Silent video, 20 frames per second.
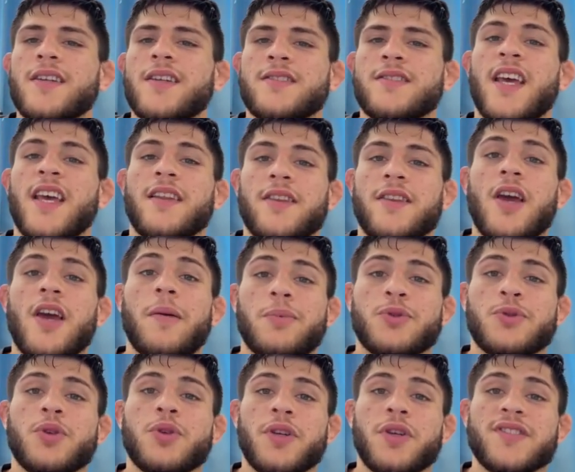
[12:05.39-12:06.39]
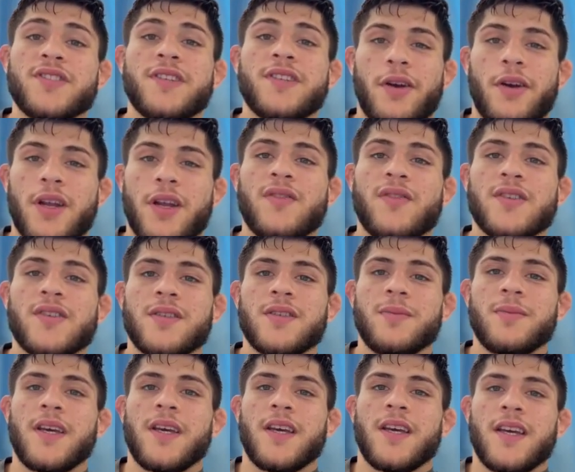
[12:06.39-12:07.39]
take the opportunities that are given to
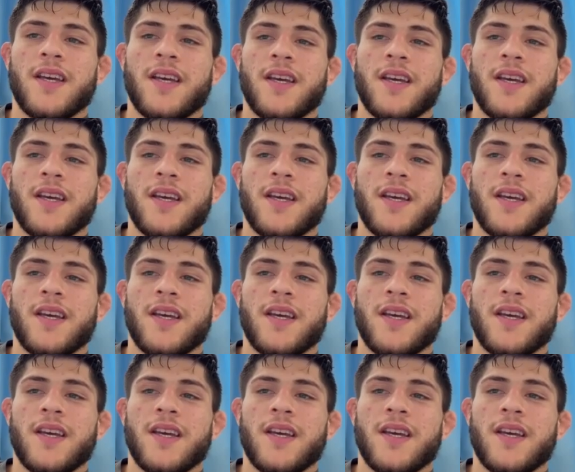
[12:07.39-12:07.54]
me.